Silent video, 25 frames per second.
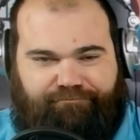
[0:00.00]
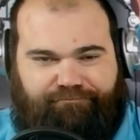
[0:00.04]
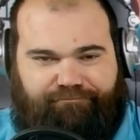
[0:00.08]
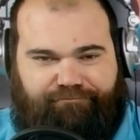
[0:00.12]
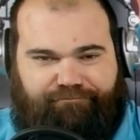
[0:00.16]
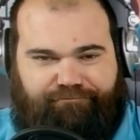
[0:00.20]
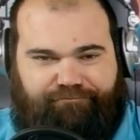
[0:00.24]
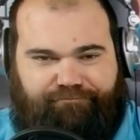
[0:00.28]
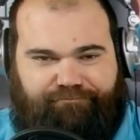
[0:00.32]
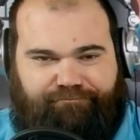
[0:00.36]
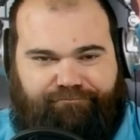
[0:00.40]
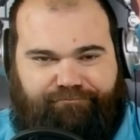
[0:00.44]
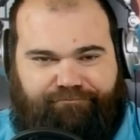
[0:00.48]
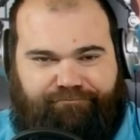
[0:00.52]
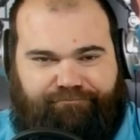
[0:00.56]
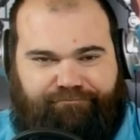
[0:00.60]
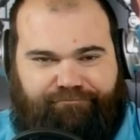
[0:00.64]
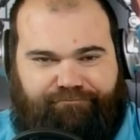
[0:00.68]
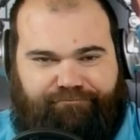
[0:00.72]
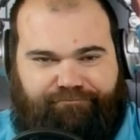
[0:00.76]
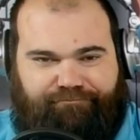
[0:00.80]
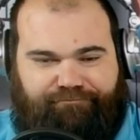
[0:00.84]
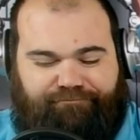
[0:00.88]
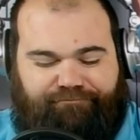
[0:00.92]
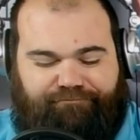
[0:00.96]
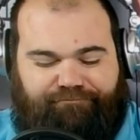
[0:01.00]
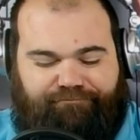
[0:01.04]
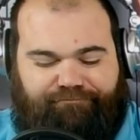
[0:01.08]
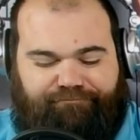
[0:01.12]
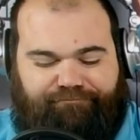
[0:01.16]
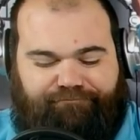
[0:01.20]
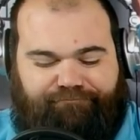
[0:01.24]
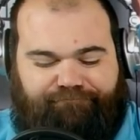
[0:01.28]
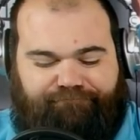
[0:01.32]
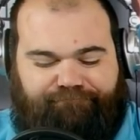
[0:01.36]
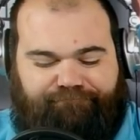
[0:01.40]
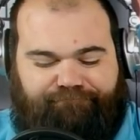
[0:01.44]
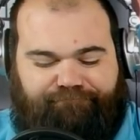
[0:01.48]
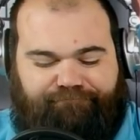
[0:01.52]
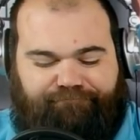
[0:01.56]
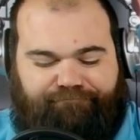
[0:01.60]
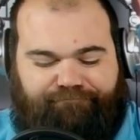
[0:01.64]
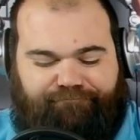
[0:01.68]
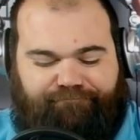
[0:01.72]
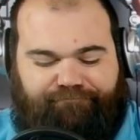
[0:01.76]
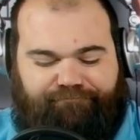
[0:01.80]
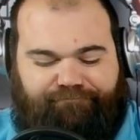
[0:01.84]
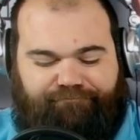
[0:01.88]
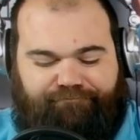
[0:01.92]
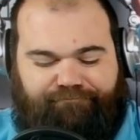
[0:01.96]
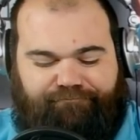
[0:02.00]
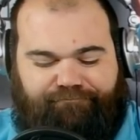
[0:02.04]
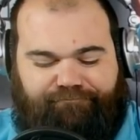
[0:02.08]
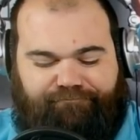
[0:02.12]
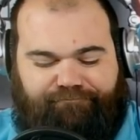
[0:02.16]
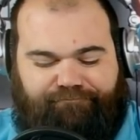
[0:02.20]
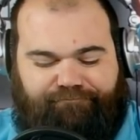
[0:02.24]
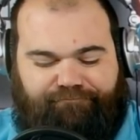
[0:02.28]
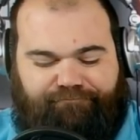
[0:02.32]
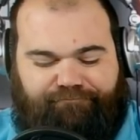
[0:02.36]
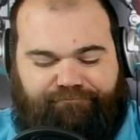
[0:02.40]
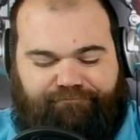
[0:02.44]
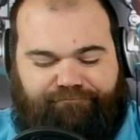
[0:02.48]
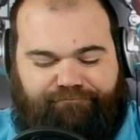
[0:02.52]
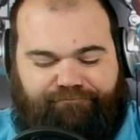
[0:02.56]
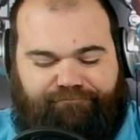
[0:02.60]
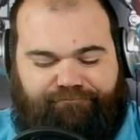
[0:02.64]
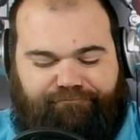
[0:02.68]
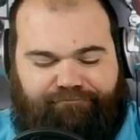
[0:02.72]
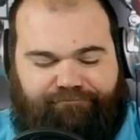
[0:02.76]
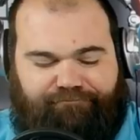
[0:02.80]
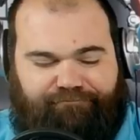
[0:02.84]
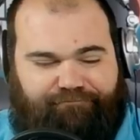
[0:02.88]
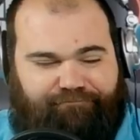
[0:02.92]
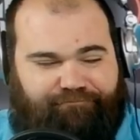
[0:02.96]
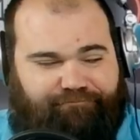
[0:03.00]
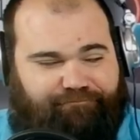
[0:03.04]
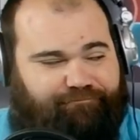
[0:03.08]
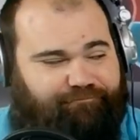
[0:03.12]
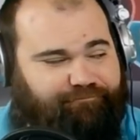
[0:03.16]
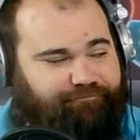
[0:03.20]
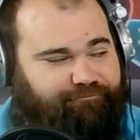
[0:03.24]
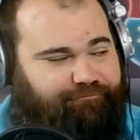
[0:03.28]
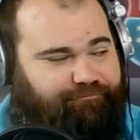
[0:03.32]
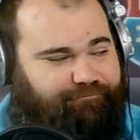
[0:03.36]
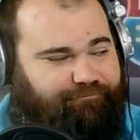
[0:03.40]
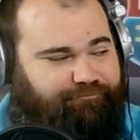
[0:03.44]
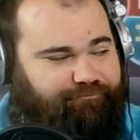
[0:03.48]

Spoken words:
The person shown says nothing.